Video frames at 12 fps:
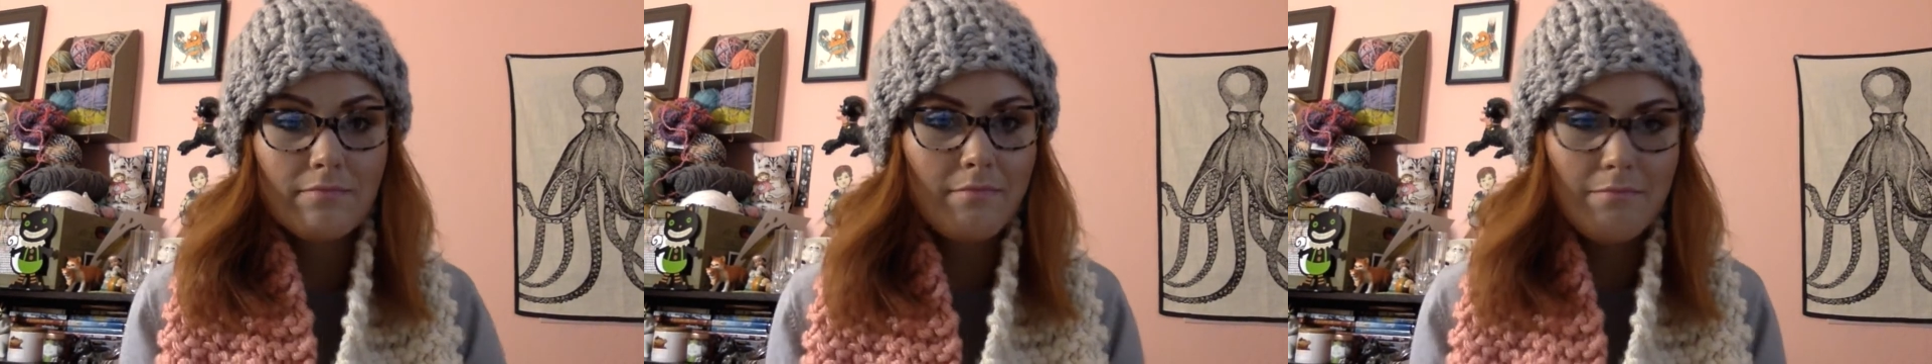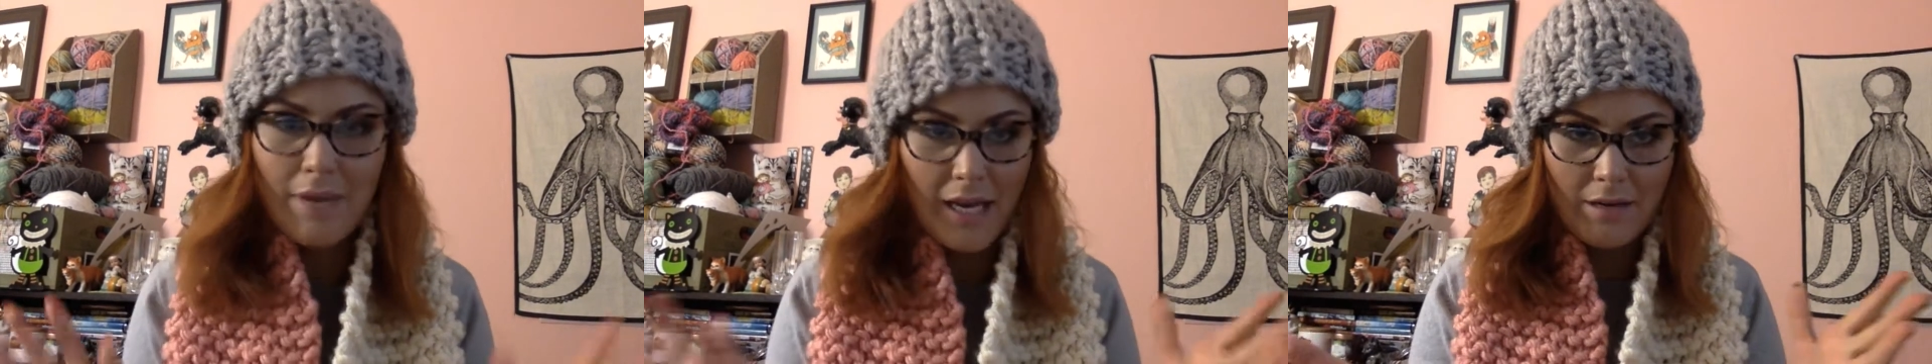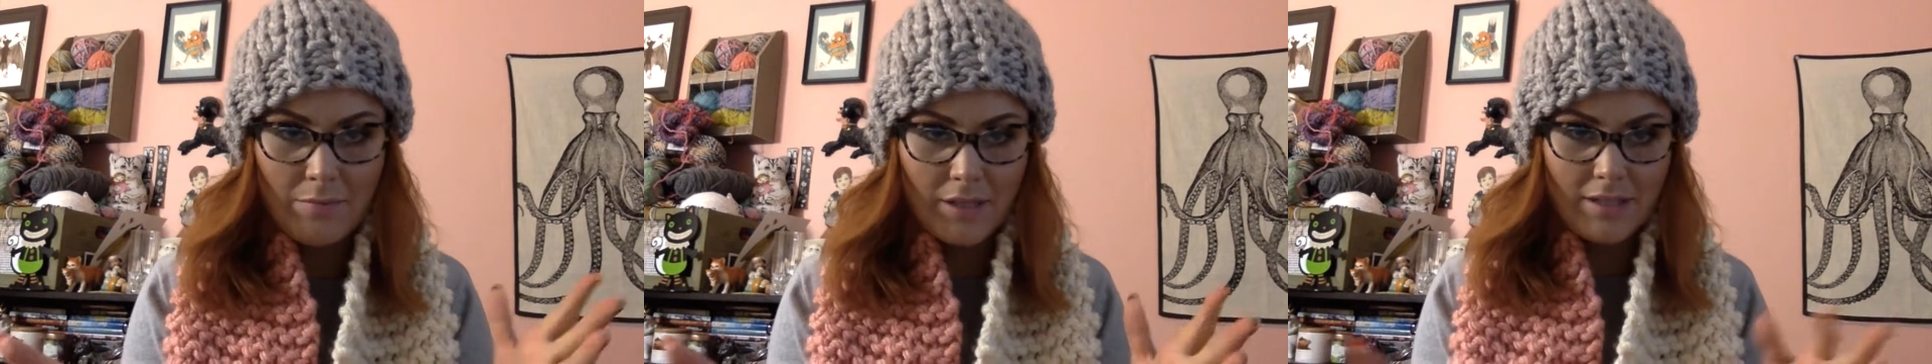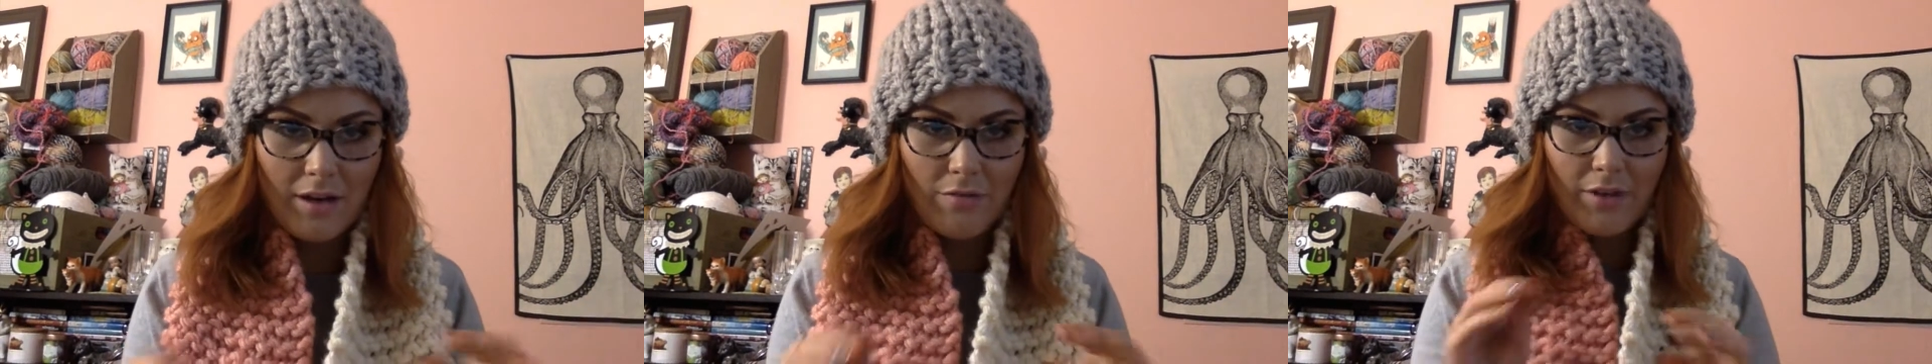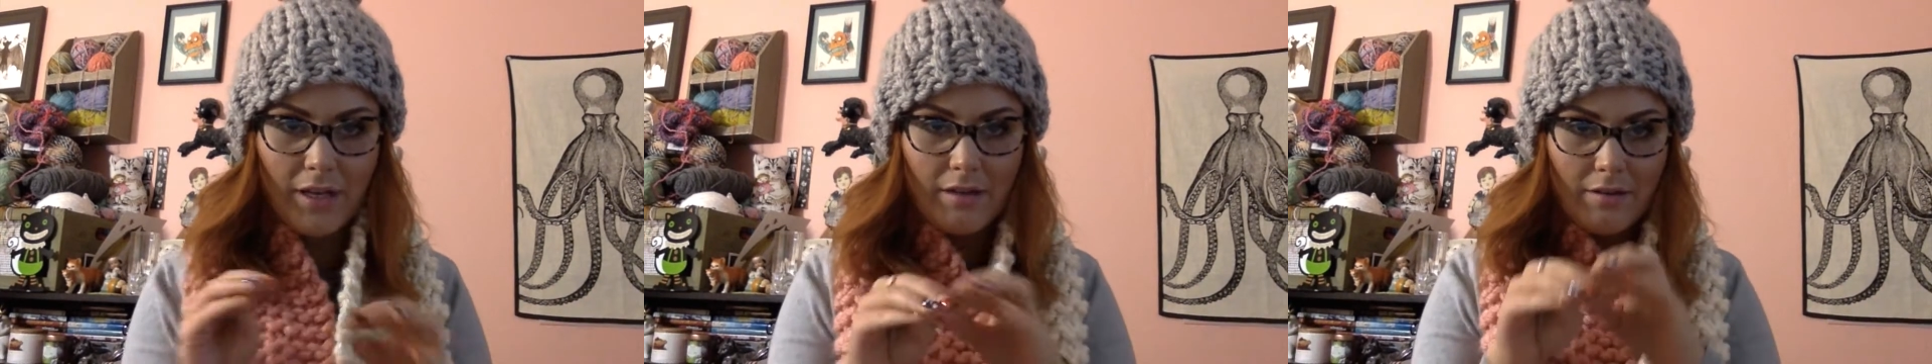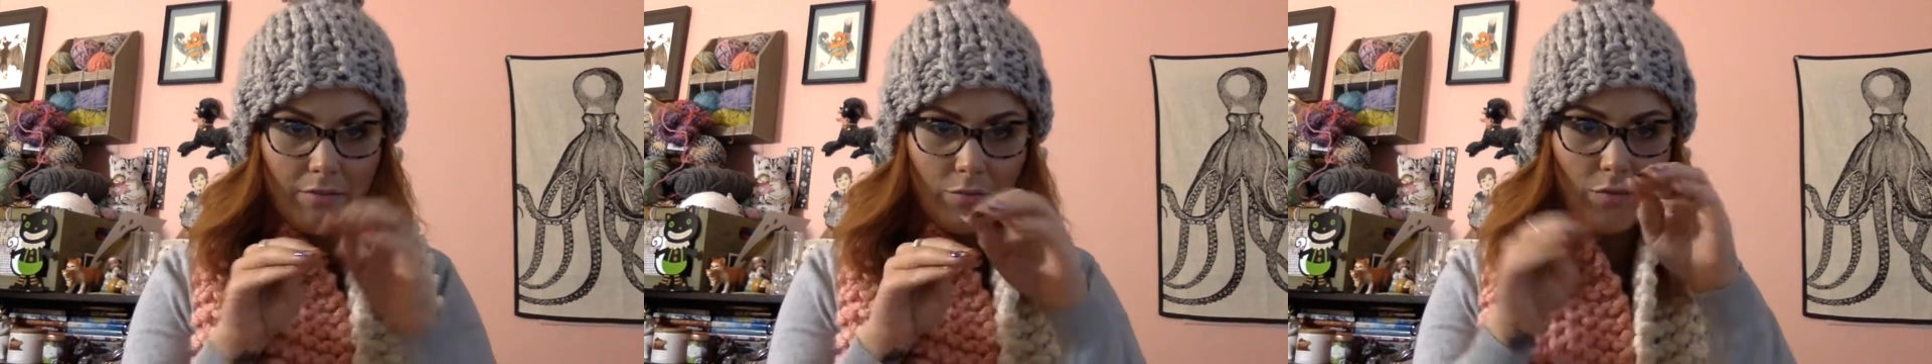made myself,
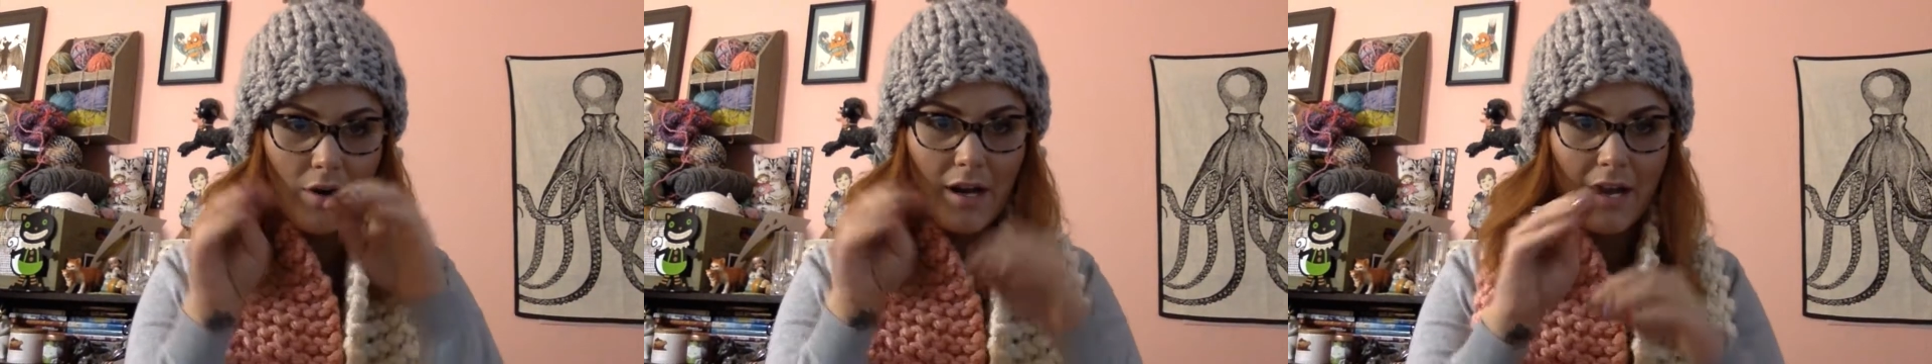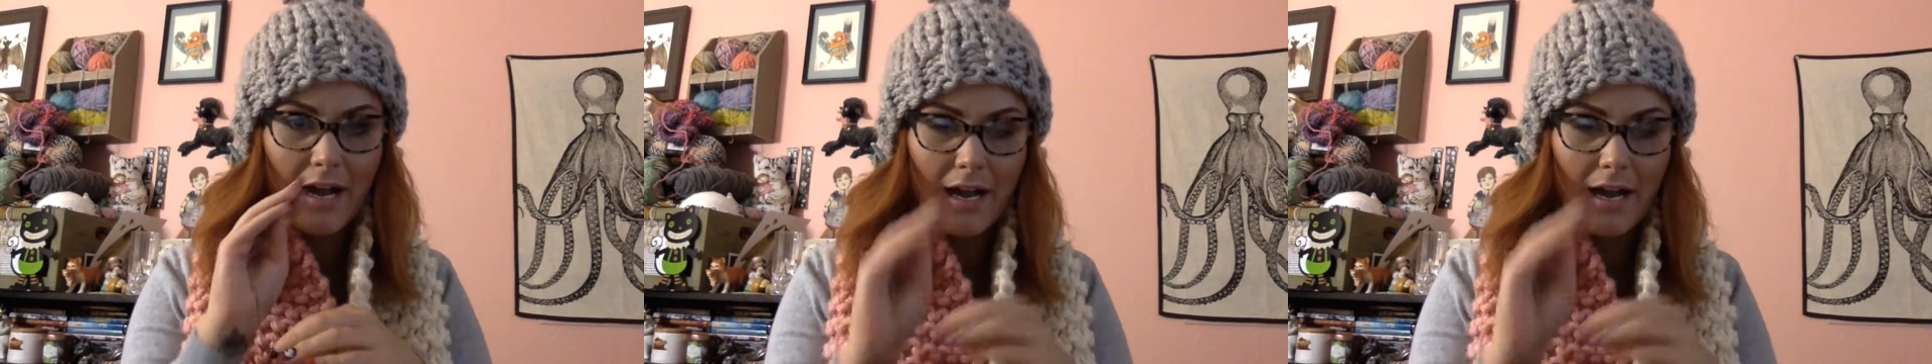like what I